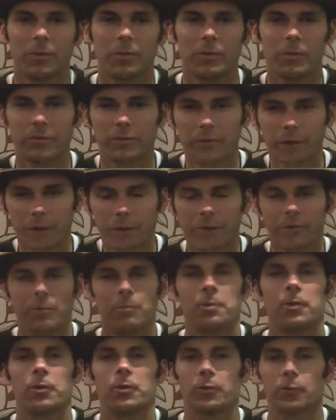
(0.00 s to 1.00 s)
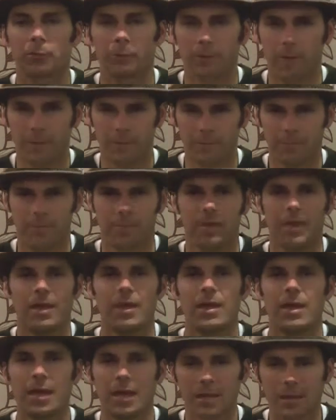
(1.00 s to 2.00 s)
We start to build a rhythm,
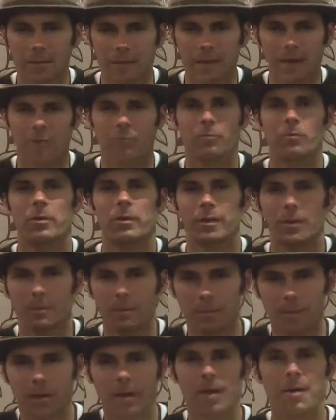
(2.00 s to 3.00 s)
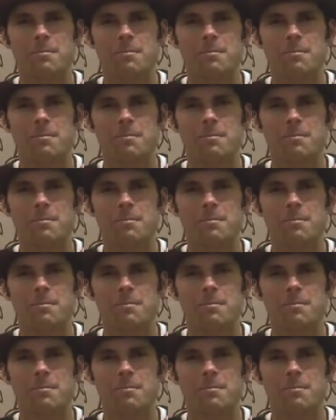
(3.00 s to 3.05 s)
and in that rhythm,